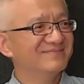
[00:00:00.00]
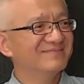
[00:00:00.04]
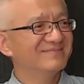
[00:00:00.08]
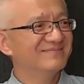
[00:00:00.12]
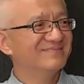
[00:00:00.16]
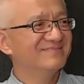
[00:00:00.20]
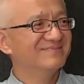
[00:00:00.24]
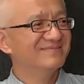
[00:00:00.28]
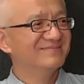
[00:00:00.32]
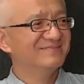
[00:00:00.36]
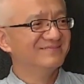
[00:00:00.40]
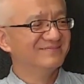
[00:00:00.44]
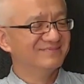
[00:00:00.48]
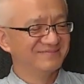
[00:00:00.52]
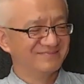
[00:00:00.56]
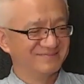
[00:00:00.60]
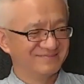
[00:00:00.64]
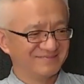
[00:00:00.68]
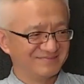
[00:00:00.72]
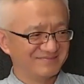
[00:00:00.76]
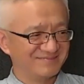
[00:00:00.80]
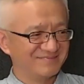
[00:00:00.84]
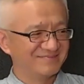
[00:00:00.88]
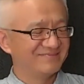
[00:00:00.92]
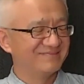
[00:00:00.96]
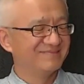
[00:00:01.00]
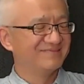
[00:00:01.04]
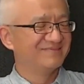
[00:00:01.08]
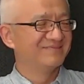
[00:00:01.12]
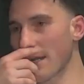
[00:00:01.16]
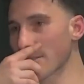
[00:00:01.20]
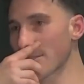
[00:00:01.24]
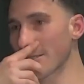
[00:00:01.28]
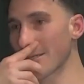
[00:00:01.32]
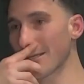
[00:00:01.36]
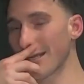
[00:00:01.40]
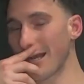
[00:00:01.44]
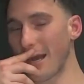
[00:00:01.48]
Like pretty much. I mean, there was
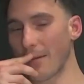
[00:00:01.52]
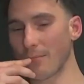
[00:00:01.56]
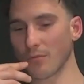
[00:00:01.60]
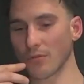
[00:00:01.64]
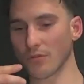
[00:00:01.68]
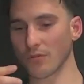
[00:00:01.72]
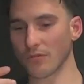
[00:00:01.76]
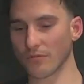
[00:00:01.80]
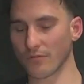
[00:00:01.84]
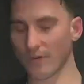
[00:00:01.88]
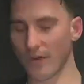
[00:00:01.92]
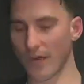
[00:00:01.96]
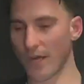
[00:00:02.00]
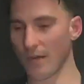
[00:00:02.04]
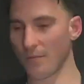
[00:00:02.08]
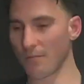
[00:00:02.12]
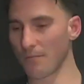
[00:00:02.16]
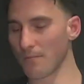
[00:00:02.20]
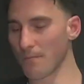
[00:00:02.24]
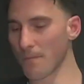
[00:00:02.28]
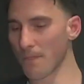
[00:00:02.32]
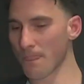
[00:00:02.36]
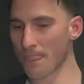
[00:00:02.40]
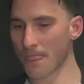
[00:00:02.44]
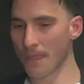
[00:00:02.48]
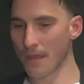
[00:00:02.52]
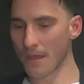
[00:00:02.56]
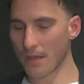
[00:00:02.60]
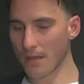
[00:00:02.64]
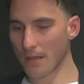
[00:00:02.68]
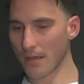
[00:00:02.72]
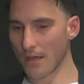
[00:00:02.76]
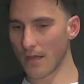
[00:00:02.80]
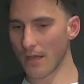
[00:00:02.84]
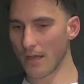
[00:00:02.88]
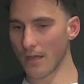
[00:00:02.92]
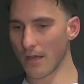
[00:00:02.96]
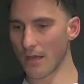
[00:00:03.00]
actually a couple of
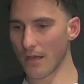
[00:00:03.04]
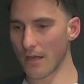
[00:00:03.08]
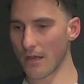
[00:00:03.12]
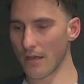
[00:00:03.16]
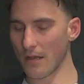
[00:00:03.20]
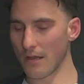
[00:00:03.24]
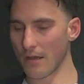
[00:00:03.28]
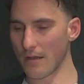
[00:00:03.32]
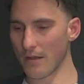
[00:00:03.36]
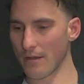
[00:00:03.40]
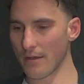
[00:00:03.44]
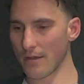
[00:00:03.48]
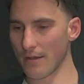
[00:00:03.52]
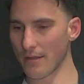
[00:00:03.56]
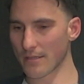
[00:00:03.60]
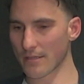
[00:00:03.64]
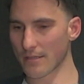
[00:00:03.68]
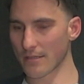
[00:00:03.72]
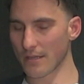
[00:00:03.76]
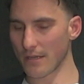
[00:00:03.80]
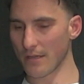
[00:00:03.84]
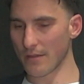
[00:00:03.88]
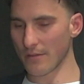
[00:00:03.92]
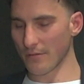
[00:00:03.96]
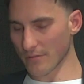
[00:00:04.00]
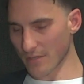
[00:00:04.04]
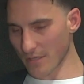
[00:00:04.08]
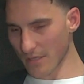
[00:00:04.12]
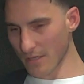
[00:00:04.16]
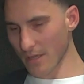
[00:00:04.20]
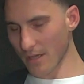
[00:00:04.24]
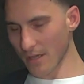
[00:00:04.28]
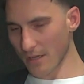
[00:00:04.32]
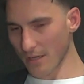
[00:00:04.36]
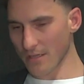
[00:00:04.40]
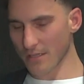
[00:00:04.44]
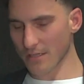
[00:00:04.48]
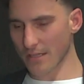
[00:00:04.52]
there was
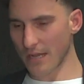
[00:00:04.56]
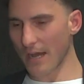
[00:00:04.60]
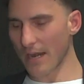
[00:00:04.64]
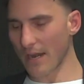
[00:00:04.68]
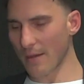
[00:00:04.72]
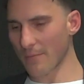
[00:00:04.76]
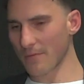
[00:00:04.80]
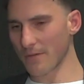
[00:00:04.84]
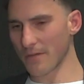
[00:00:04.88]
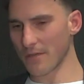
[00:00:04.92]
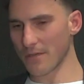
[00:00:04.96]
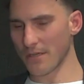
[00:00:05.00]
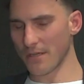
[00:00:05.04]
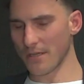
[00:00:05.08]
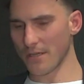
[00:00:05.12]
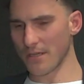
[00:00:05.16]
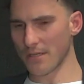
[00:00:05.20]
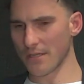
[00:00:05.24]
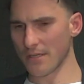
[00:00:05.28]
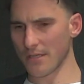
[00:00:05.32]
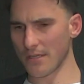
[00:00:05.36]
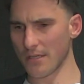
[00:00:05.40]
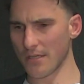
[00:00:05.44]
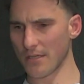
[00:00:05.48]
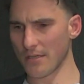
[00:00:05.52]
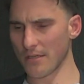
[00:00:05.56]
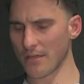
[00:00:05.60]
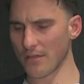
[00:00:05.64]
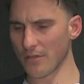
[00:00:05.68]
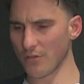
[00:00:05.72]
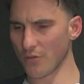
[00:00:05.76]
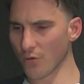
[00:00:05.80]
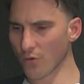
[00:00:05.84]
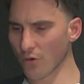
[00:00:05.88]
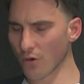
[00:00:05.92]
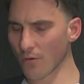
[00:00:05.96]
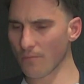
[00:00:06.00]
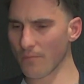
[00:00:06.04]
a startup in the
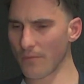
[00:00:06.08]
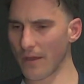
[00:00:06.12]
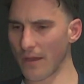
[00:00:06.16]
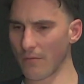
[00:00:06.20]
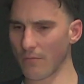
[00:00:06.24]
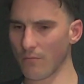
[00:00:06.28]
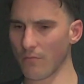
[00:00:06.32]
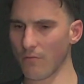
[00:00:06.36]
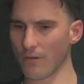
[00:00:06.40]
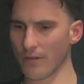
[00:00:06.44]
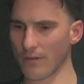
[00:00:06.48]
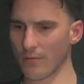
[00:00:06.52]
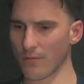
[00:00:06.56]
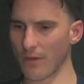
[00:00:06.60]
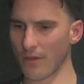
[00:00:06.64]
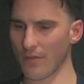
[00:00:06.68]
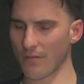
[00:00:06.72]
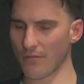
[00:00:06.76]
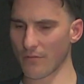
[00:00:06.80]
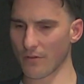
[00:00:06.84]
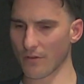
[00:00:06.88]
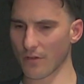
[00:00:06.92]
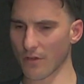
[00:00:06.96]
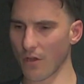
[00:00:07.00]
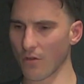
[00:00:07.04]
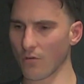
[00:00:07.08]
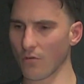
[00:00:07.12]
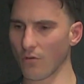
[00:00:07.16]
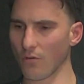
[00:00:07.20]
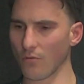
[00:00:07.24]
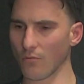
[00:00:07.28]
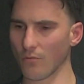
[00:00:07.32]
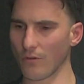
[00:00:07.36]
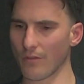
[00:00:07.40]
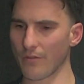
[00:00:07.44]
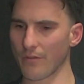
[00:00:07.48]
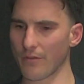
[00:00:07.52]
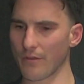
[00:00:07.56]
Europe that we went through a
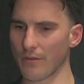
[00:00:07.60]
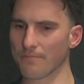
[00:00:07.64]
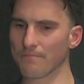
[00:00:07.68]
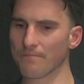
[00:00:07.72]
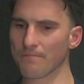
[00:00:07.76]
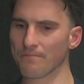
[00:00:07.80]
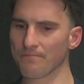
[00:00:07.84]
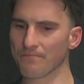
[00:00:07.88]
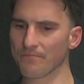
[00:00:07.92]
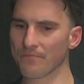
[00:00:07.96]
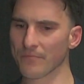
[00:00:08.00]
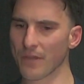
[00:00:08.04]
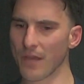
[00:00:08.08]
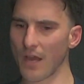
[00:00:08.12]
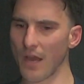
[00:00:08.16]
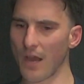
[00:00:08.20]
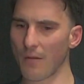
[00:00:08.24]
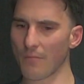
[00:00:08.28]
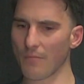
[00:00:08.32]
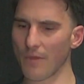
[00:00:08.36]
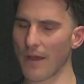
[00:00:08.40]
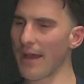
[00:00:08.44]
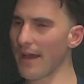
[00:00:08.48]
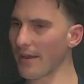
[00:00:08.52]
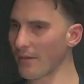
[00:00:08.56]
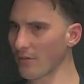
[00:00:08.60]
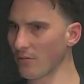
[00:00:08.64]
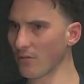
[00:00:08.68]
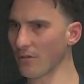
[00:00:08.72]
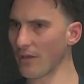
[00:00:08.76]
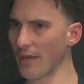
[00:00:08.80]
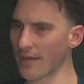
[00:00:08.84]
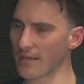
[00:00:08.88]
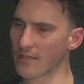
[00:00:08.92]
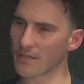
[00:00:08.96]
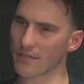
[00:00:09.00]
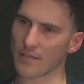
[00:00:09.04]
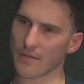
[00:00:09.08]
cohort with, and they had a
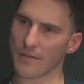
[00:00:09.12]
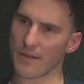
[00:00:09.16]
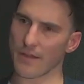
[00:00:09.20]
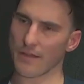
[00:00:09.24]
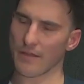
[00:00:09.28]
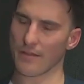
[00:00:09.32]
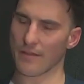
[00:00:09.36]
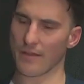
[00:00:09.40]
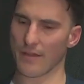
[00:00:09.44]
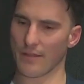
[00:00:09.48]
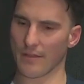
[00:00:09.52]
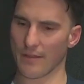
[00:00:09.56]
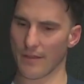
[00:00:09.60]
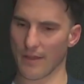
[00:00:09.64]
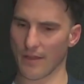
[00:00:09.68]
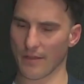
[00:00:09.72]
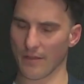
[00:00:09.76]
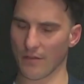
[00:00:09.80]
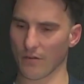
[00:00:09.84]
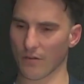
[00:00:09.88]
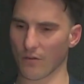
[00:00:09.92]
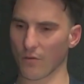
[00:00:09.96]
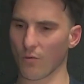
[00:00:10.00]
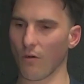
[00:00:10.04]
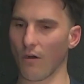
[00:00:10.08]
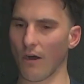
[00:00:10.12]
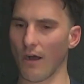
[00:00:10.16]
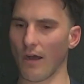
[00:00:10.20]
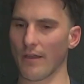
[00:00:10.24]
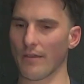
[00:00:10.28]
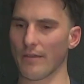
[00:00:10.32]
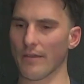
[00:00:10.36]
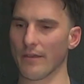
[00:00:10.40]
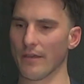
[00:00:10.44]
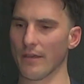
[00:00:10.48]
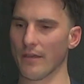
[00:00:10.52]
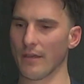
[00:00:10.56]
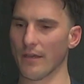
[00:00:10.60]
good exit. They got
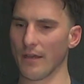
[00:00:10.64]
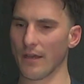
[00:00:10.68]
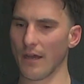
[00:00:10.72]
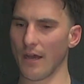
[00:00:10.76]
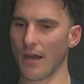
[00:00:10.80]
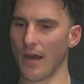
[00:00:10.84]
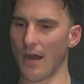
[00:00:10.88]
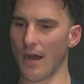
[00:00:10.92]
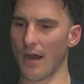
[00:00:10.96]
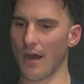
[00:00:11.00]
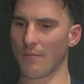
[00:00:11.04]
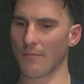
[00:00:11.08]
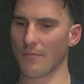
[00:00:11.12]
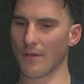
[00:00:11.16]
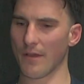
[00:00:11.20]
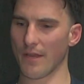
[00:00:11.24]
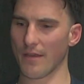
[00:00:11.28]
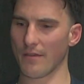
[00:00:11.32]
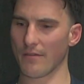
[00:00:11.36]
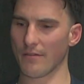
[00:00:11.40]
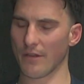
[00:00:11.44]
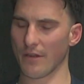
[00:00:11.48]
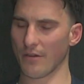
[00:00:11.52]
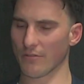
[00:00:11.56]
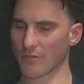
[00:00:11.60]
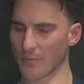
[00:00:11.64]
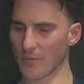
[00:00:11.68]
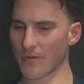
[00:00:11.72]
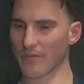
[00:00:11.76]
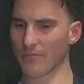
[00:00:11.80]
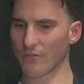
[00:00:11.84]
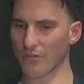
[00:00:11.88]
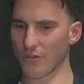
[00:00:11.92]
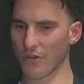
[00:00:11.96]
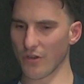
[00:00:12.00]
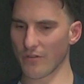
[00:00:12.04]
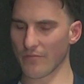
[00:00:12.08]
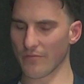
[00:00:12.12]
acquired, and you know, it was a bit
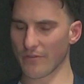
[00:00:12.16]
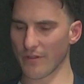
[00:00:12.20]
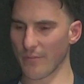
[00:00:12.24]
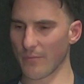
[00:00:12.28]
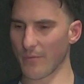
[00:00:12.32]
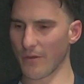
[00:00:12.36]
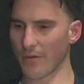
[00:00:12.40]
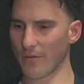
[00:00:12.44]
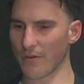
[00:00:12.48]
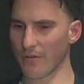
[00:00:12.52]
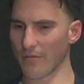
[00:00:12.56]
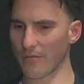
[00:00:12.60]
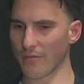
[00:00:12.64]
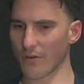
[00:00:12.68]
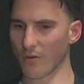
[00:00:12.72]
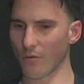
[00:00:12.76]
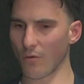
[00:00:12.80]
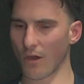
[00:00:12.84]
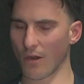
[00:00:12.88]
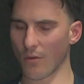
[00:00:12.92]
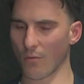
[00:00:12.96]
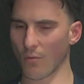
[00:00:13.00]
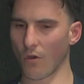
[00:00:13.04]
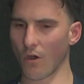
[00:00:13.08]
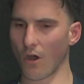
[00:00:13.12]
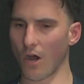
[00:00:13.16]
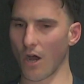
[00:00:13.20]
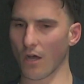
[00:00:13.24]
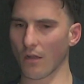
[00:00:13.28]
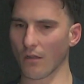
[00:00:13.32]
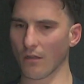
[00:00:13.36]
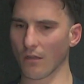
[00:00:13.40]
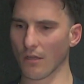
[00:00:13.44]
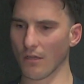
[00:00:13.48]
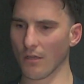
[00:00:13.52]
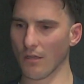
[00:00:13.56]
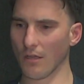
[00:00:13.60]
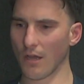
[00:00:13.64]
of a journey for them. They were in it for quite a
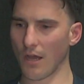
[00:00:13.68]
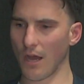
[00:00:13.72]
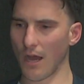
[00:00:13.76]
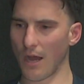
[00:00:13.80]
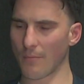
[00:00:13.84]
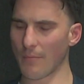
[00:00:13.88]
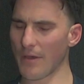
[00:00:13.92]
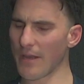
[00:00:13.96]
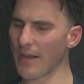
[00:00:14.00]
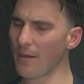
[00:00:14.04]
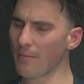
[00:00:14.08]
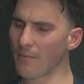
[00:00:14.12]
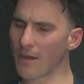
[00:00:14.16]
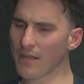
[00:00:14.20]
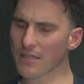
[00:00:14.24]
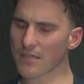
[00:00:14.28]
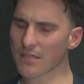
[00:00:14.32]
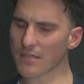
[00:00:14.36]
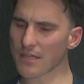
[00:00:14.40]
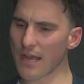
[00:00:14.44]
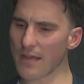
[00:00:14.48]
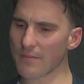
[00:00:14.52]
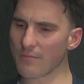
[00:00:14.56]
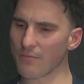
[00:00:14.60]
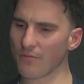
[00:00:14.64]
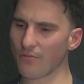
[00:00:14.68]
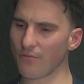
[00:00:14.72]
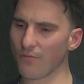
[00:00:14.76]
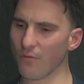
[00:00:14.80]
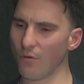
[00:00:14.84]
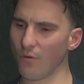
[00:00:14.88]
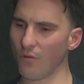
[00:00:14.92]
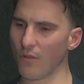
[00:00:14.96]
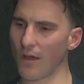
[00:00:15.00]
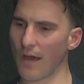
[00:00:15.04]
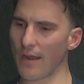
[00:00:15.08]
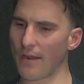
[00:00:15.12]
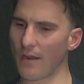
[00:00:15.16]
while. And I must say,
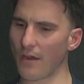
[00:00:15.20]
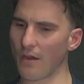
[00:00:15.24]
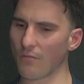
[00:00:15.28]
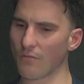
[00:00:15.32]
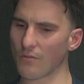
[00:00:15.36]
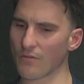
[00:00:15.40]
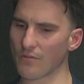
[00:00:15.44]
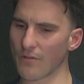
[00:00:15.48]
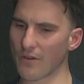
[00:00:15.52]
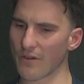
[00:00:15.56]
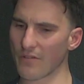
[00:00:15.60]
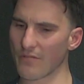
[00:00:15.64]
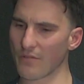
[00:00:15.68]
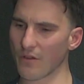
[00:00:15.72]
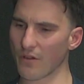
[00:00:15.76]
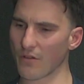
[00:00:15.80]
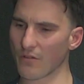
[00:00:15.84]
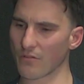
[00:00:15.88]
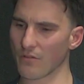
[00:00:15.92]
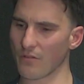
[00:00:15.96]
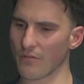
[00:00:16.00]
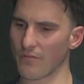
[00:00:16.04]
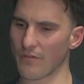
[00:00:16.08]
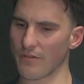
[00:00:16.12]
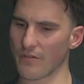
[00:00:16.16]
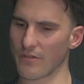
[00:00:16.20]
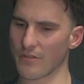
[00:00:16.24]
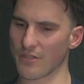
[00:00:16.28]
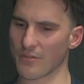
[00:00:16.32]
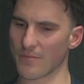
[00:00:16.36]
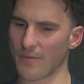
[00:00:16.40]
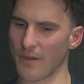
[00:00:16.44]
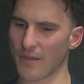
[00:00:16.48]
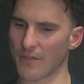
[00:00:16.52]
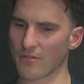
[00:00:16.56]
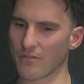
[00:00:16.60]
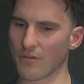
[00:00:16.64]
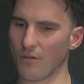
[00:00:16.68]
before that, I was very focused on the vision
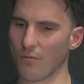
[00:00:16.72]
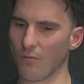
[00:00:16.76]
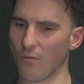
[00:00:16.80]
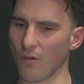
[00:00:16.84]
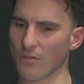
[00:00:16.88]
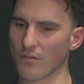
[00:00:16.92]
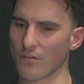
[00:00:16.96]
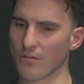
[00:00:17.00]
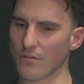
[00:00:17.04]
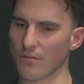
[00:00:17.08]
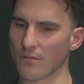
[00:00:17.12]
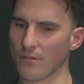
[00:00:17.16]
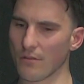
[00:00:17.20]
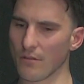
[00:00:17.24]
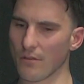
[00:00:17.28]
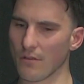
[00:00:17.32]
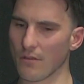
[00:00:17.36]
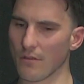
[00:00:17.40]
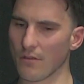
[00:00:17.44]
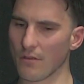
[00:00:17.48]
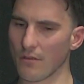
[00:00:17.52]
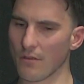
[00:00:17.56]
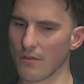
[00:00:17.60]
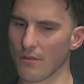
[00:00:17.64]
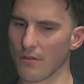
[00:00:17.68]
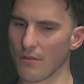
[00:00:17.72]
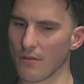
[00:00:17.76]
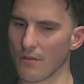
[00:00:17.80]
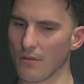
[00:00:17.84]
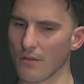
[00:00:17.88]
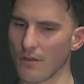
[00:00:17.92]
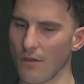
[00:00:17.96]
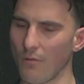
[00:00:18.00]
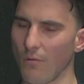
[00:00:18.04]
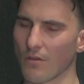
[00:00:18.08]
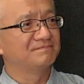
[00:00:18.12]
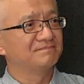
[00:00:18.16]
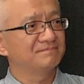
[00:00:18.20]
space, so I wasn't
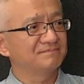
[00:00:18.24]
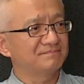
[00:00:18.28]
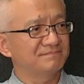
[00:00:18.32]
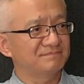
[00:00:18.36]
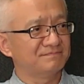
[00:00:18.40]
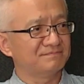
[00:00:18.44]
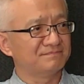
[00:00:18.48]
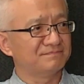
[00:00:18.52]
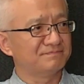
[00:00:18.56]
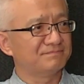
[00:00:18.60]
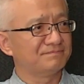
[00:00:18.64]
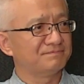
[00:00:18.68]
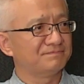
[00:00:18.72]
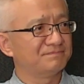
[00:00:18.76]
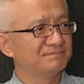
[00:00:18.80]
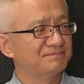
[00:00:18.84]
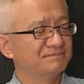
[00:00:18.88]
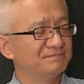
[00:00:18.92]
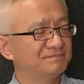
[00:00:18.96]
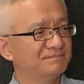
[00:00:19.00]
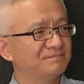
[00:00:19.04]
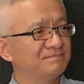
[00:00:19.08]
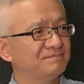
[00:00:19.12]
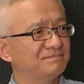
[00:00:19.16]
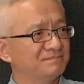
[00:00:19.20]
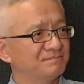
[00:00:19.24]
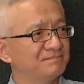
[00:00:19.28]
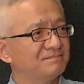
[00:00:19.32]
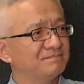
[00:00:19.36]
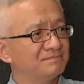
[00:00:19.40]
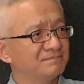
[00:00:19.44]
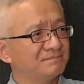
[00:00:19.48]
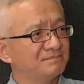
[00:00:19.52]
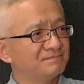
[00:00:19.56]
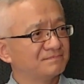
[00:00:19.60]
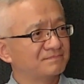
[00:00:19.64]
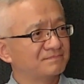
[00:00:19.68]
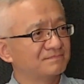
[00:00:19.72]
really at
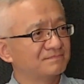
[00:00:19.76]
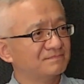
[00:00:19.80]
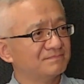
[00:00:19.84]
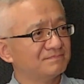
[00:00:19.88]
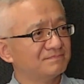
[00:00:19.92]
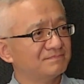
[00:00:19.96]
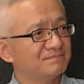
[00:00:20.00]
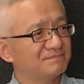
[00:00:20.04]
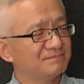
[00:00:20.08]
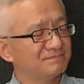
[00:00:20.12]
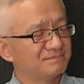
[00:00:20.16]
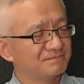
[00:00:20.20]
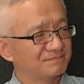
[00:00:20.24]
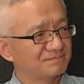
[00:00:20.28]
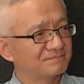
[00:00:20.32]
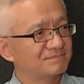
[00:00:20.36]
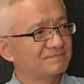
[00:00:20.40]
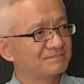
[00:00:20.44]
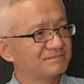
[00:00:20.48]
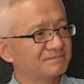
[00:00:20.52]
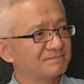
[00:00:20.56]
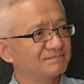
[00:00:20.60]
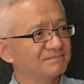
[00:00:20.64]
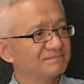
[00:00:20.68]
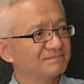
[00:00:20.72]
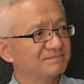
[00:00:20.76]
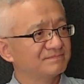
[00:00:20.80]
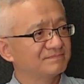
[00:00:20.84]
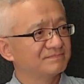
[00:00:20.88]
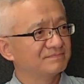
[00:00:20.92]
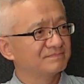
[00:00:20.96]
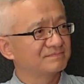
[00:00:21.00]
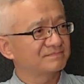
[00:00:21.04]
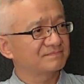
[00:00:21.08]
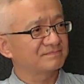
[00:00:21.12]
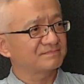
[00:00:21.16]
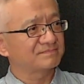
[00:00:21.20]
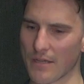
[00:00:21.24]
depth in the
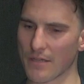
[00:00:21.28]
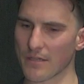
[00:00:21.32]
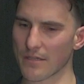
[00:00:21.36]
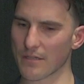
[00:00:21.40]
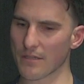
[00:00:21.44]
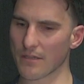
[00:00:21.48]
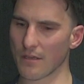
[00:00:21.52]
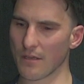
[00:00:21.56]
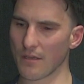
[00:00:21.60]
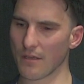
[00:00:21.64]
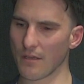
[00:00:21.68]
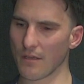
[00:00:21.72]
LLM space.